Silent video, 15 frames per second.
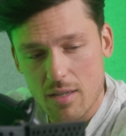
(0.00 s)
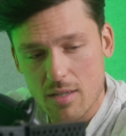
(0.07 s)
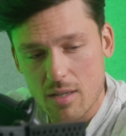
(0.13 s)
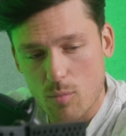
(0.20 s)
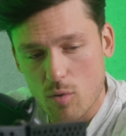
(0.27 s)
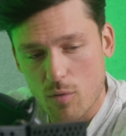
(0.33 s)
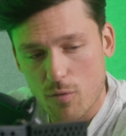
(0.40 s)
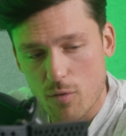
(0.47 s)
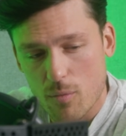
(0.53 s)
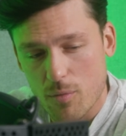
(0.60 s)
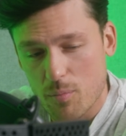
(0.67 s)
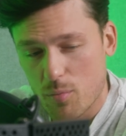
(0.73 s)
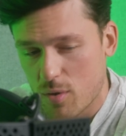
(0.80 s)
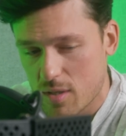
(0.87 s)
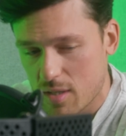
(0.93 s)
someone from
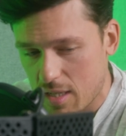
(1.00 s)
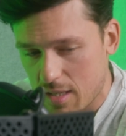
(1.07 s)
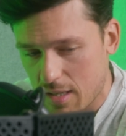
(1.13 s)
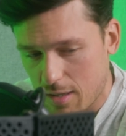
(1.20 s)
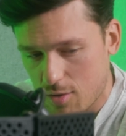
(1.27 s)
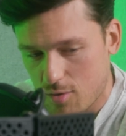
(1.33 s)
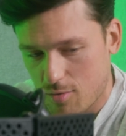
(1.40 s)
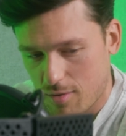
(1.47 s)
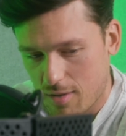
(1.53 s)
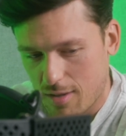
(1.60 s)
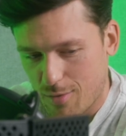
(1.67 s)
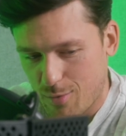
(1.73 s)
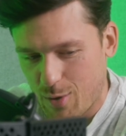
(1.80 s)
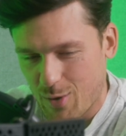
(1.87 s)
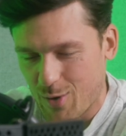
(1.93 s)
the Bundesnetzagentur, they're